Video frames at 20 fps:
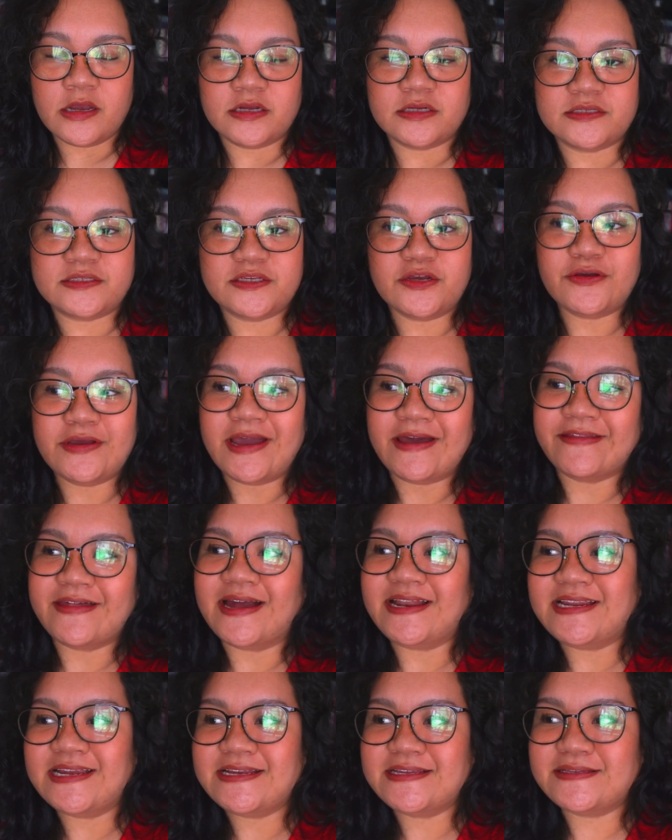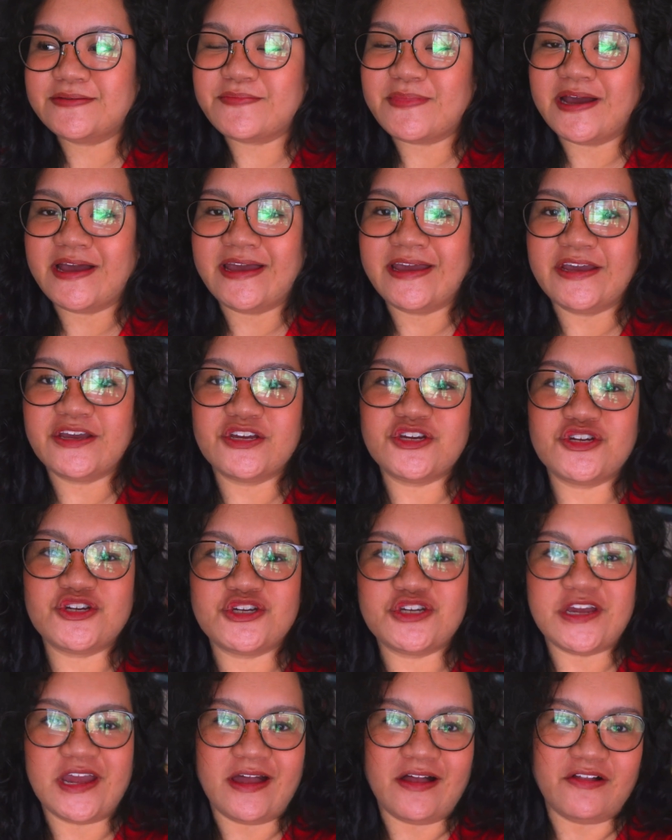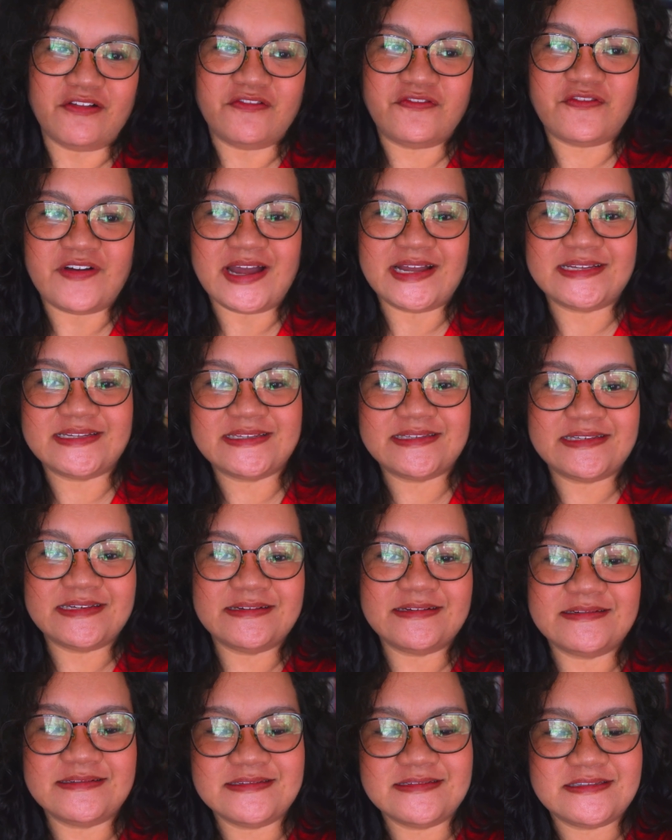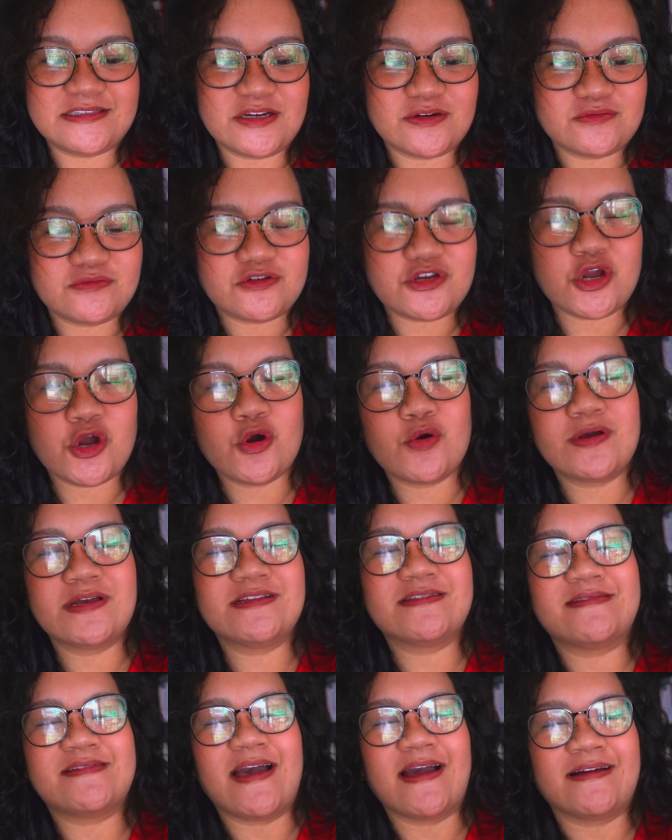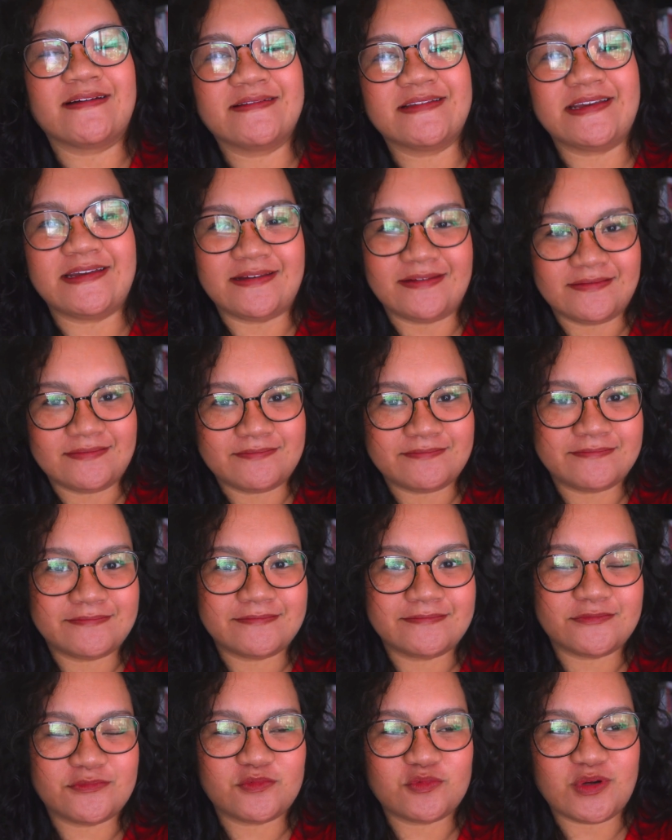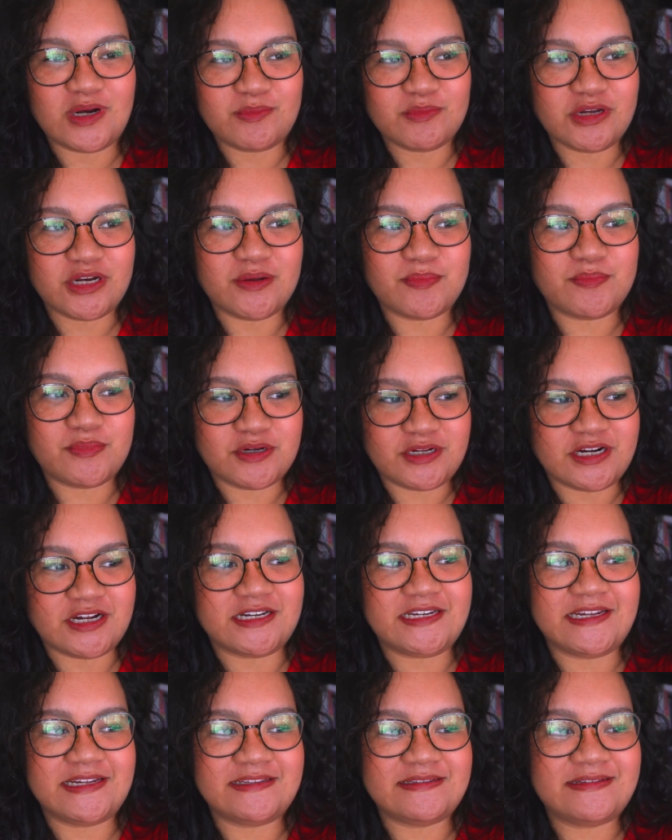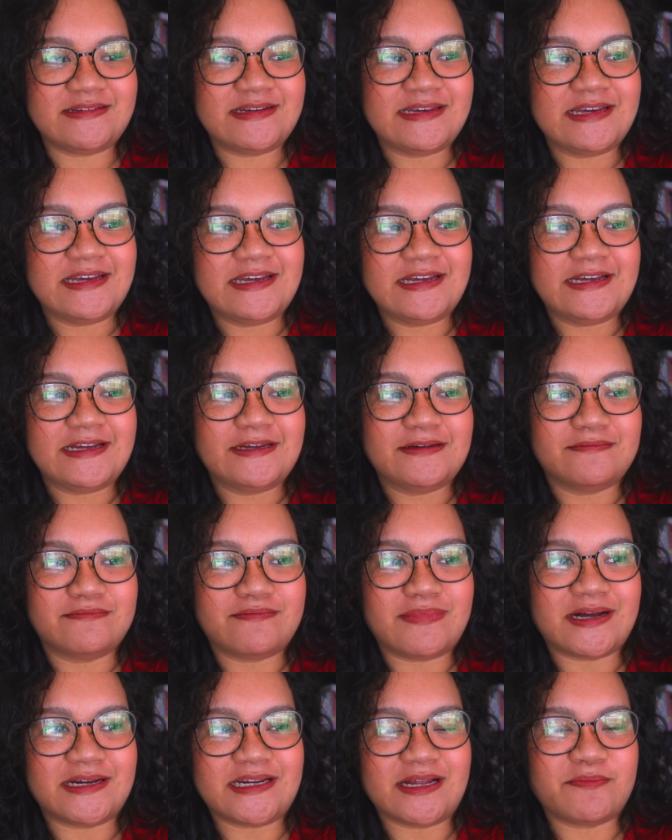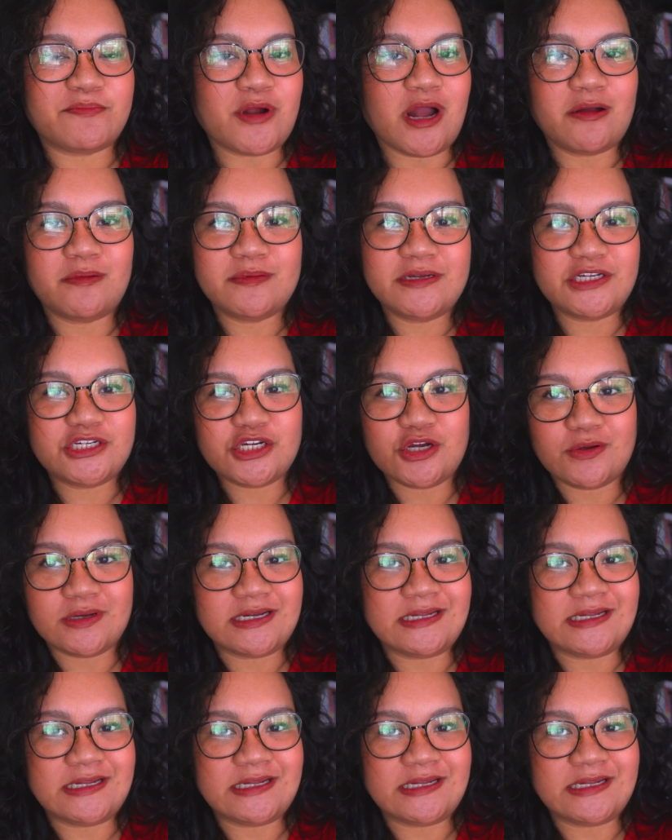So yeah, that is my shelf. I still don't know exactly what I'm gonna put on it, but I'll probably show a